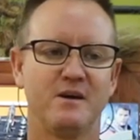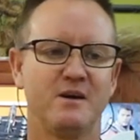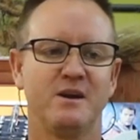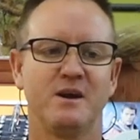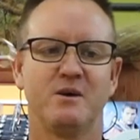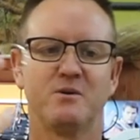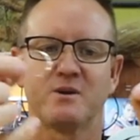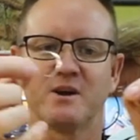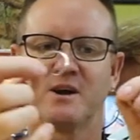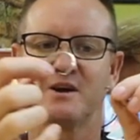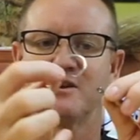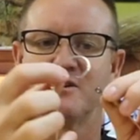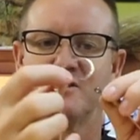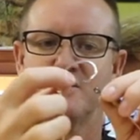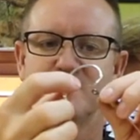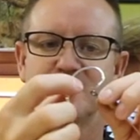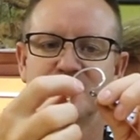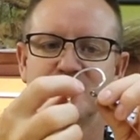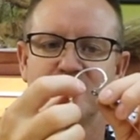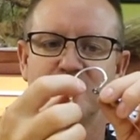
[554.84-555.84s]
Now what I do
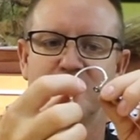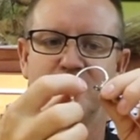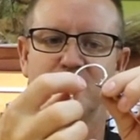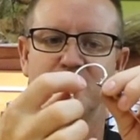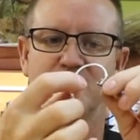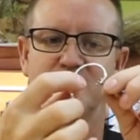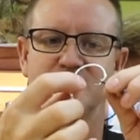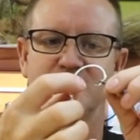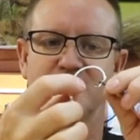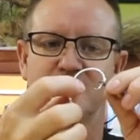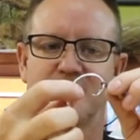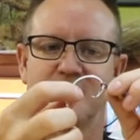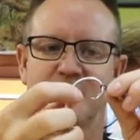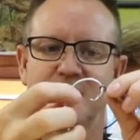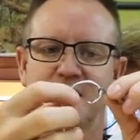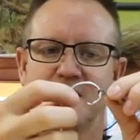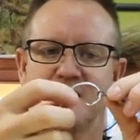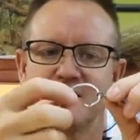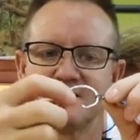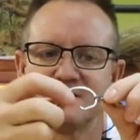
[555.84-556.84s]
is I normally stick
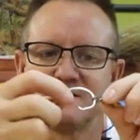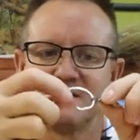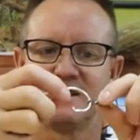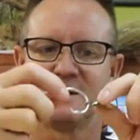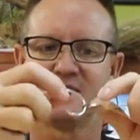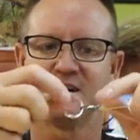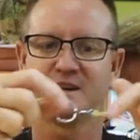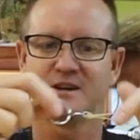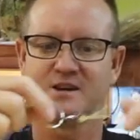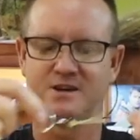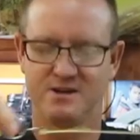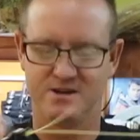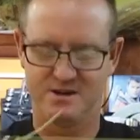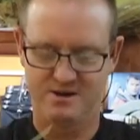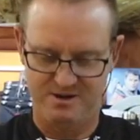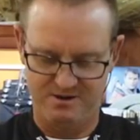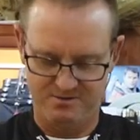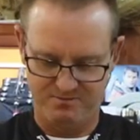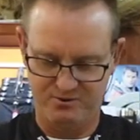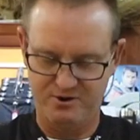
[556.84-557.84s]
that inside,
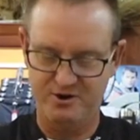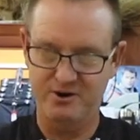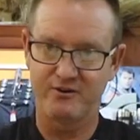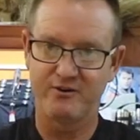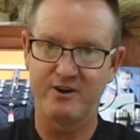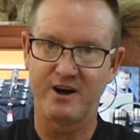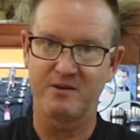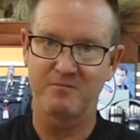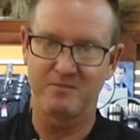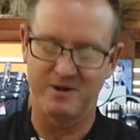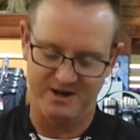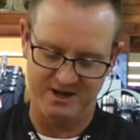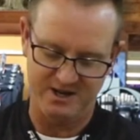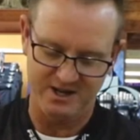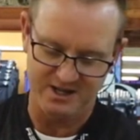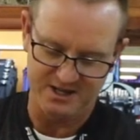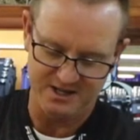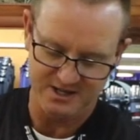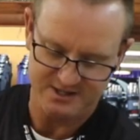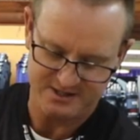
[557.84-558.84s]
put it around my
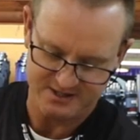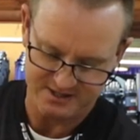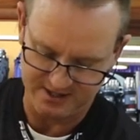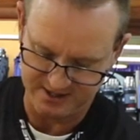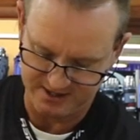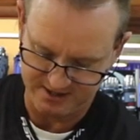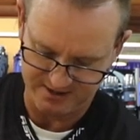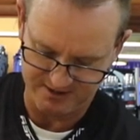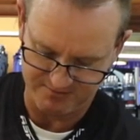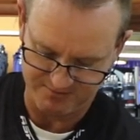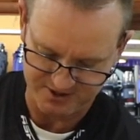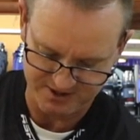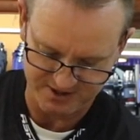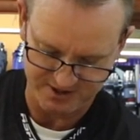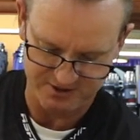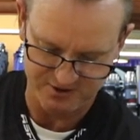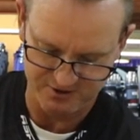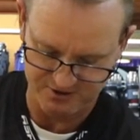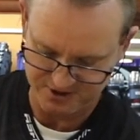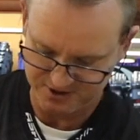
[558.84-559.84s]
knees, and I'm just
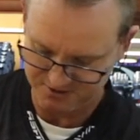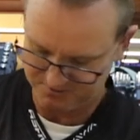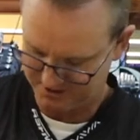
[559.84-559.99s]
going to do this